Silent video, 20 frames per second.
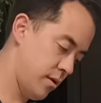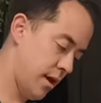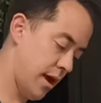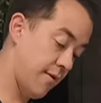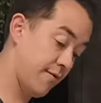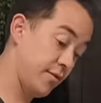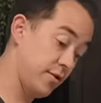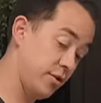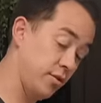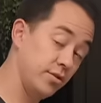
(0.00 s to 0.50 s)
I
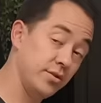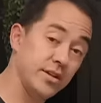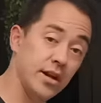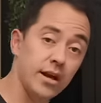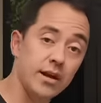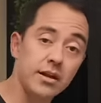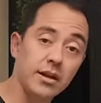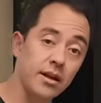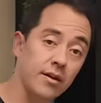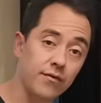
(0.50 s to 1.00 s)
have a new
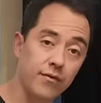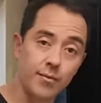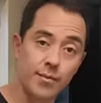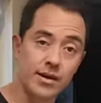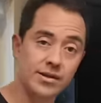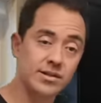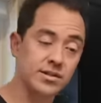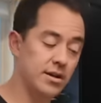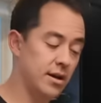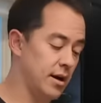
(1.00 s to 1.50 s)
technique for
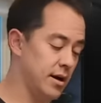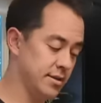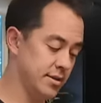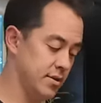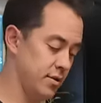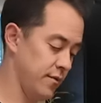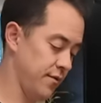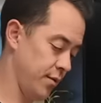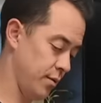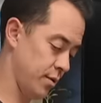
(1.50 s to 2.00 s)
my sauce,
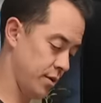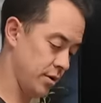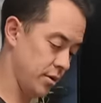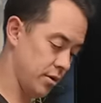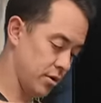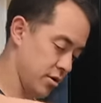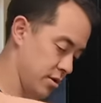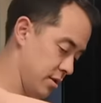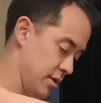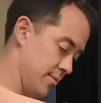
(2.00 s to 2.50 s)
so if you want to
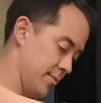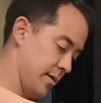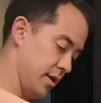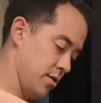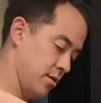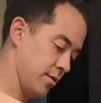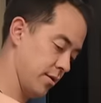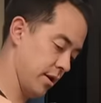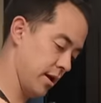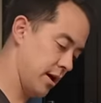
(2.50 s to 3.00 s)
learn, let me
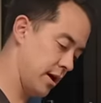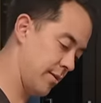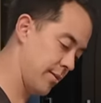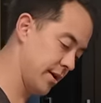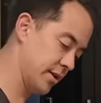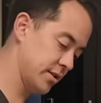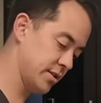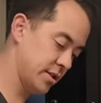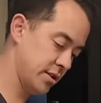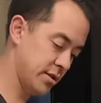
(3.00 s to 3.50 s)
know in the
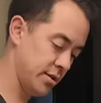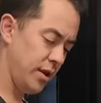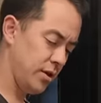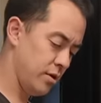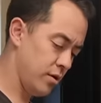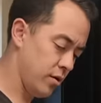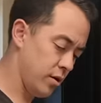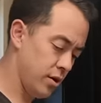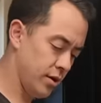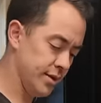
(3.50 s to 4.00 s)
comments. Let me
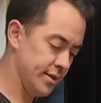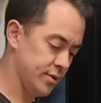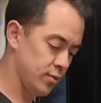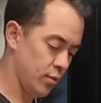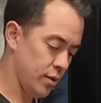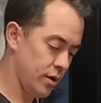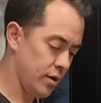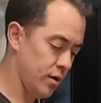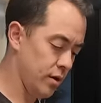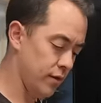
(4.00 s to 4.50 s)
know as
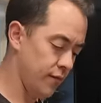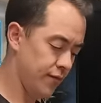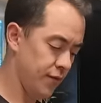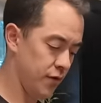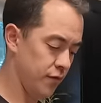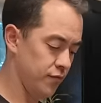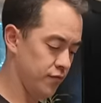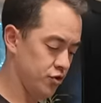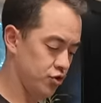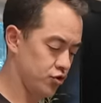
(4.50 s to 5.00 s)
well if
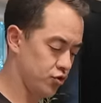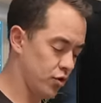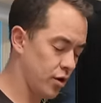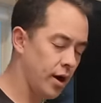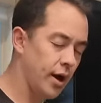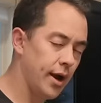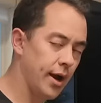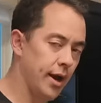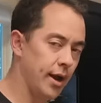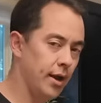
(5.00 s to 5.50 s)
you've
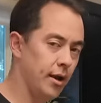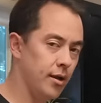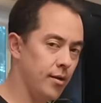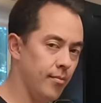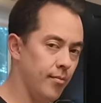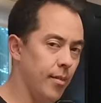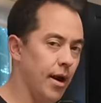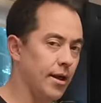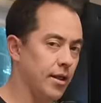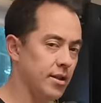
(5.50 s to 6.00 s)
tried
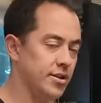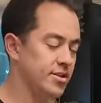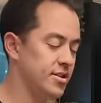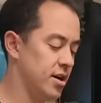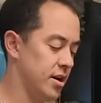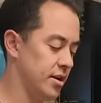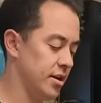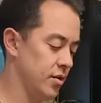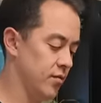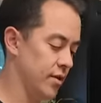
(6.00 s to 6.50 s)
my
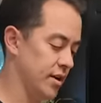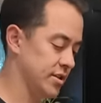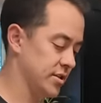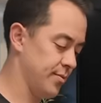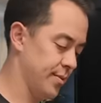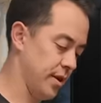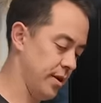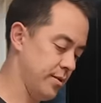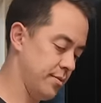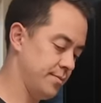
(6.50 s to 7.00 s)
lasagna
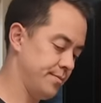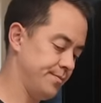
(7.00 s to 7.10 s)
recipe.